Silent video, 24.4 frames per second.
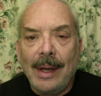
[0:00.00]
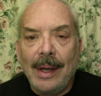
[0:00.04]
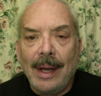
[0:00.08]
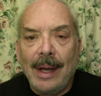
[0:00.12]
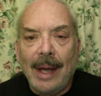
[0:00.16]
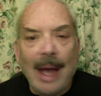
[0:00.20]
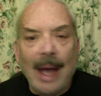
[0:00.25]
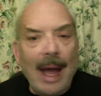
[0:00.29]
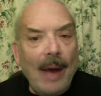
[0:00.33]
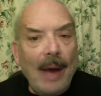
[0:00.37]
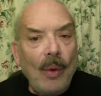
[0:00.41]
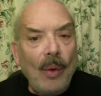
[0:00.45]

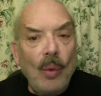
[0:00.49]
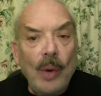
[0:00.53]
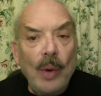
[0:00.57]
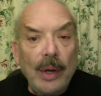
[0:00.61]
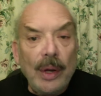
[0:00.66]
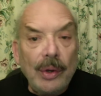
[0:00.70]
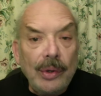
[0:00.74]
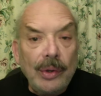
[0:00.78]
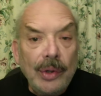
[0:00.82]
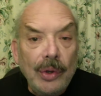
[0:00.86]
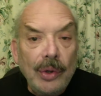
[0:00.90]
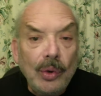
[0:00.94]
How
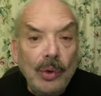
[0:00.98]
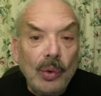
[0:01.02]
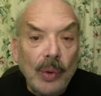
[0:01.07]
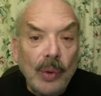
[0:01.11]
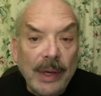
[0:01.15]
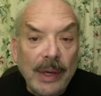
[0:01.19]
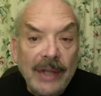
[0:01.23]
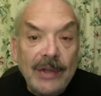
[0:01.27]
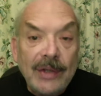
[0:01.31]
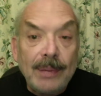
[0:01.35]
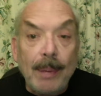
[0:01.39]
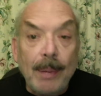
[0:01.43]
will you
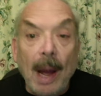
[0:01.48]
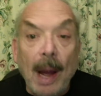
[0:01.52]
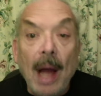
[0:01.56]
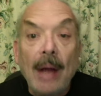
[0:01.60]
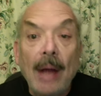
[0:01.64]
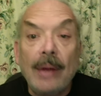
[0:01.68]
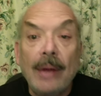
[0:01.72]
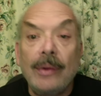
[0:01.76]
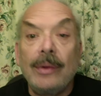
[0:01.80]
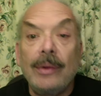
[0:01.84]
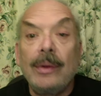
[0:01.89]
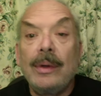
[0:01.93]

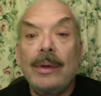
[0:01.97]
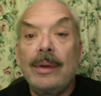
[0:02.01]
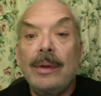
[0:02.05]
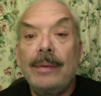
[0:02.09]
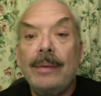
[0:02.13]
respond?